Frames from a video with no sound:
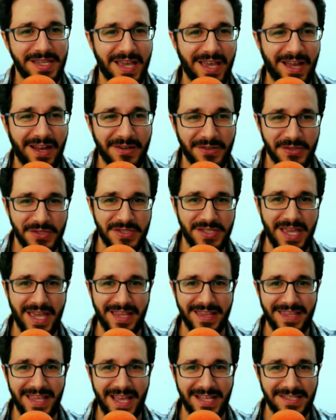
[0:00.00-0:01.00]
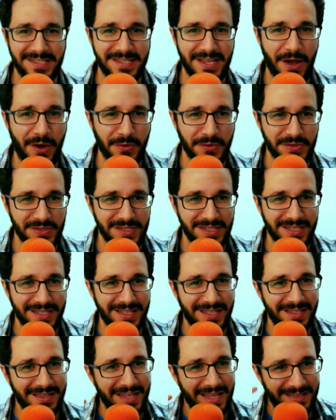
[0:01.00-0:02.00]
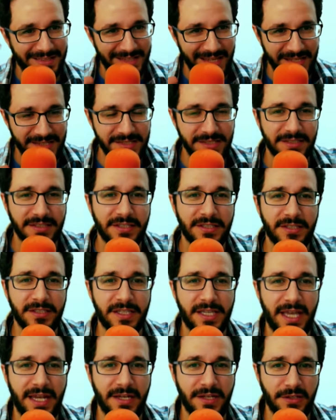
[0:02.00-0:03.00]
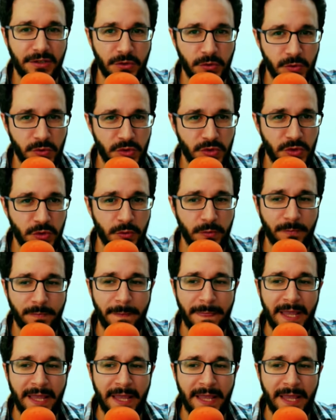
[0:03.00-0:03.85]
I understand that sounds that takes a little getting used to,